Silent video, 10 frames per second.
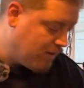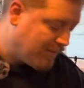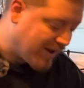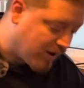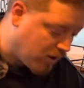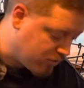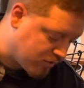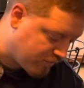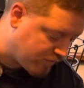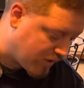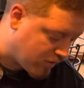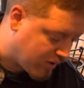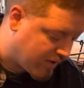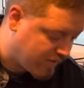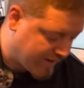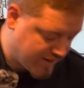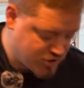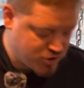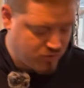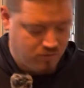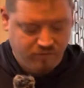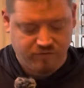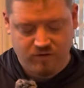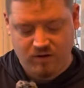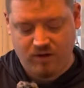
My other fairway that I choose